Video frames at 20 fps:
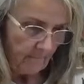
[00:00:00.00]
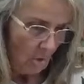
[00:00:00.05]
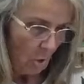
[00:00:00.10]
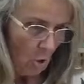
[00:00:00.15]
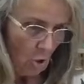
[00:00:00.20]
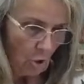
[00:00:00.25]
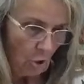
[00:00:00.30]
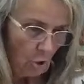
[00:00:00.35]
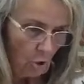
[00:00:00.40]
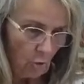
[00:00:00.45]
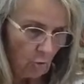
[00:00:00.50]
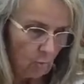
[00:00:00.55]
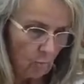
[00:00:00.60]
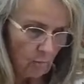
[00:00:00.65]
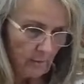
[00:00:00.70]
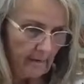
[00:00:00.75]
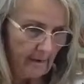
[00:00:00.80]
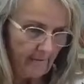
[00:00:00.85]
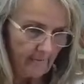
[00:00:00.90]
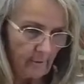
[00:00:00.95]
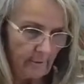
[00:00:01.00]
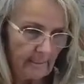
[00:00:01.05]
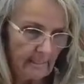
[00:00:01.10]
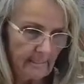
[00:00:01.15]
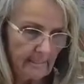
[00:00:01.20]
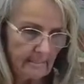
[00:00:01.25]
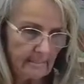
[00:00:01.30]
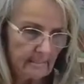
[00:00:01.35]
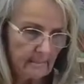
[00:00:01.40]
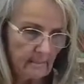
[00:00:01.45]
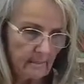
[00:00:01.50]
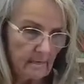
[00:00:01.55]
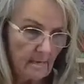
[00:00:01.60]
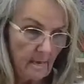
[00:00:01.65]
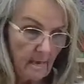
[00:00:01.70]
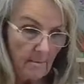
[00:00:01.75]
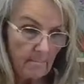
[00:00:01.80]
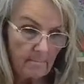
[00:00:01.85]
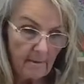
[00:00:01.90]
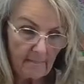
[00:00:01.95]
or girl, whatever it is.
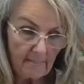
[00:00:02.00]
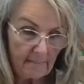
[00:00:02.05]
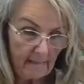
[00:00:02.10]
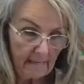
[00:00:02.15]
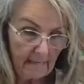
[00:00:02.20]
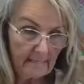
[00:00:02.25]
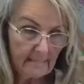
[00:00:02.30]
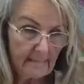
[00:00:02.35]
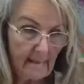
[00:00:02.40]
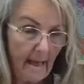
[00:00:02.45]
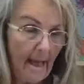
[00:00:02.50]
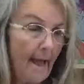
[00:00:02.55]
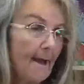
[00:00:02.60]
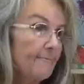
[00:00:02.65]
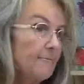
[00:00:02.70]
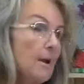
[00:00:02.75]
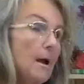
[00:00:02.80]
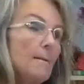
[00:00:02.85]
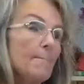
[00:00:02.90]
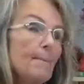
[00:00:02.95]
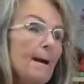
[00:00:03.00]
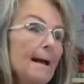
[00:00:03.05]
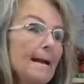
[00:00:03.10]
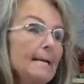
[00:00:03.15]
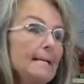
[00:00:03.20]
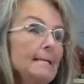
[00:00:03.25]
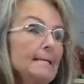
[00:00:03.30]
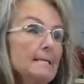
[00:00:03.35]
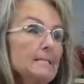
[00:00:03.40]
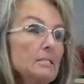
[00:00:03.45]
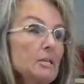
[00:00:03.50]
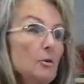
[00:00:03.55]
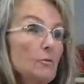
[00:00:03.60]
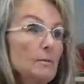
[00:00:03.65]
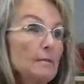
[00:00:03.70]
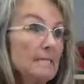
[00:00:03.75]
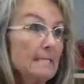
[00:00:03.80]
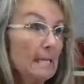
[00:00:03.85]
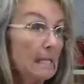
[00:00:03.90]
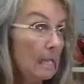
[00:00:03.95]
But these I have not painted, so
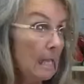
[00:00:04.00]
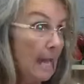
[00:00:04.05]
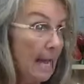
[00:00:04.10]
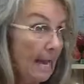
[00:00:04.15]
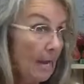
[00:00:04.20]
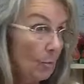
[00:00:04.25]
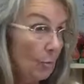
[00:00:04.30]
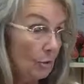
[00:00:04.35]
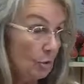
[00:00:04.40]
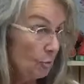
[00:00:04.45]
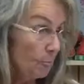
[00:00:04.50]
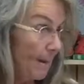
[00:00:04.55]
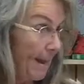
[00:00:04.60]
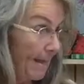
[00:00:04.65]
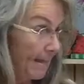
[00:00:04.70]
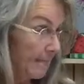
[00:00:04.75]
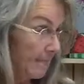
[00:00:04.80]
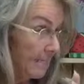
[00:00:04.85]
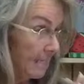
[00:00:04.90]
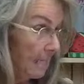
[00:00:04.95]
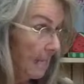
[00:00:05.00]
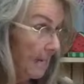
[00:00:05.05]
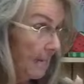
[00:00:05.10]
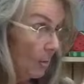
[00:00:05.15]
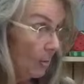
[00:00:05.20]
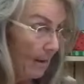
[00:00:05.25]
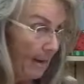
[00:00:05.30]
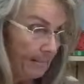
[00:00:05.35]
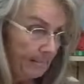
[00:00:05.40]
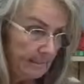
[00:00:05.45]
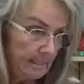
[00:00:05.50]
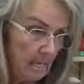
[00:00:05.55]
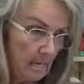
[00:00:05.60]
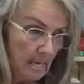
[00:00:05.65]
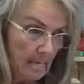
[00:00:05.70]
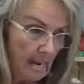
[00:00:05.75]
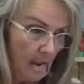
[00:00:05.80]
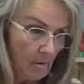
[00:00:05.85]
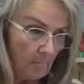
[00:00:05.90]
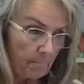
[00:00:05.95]
this clay, when you buy this clay on
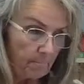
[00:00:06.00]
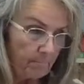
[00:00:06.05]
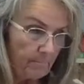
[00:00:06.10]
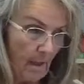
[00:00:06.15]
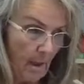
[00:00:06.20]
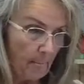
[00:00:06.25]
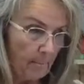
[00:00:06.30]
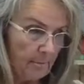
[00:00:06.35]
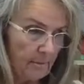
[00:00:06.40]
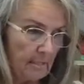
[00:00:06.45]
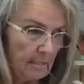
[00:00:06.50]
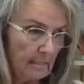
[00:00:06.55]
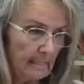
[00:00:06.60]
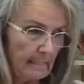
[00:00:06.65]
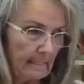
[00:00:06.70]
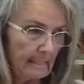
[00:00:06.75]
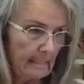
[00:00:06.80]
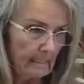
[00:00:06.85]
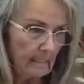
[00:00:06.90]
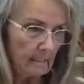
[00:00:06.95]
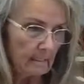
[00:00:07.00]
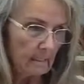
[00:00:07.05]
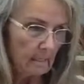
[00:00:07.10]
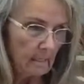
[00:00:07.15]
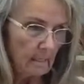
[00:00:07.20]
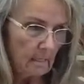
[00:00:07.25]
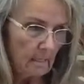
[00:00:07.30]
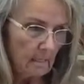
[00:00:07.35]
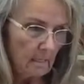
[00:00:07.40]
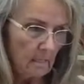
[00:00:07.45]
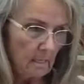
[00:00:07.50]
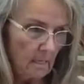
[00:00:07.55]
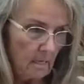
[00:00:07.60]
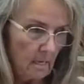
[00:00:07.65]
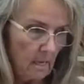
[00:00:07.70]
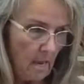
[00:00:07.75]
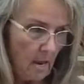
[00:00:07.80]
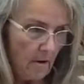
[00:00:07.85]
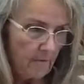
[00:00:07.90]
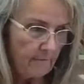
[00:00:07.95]
Amazon, I'll put the link in
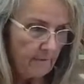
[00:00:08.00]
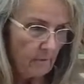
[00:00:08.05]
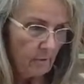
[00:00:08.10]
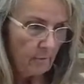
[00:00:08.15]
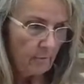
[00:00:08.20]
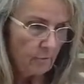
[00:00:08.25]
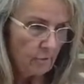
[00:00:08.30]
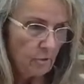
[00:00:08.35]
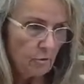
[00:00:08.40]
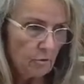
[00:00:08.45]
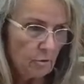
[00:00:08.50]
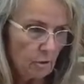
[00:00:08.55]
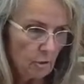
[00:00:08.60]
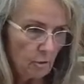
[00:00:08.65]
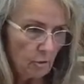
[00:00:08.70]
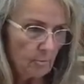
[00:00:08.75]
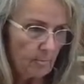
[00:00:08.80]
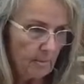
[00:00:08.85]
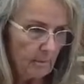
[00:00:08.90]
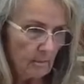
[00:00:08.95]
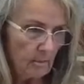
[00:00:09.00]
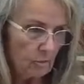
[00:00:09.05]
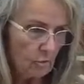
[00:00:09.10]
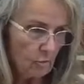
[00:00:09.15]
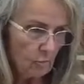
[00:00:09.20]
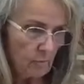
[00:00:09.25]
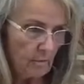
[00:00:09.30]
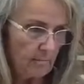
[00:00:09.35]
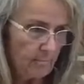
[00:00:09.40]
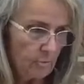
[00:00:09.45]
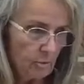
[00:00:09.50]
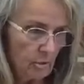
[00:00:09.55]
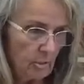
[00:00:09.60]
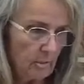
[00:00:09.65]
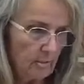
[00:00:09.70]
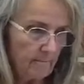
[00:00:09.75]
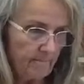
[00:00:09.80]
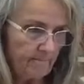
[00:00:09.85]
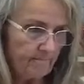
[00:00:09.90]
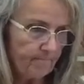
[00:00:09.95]
over there on YouTube in the description.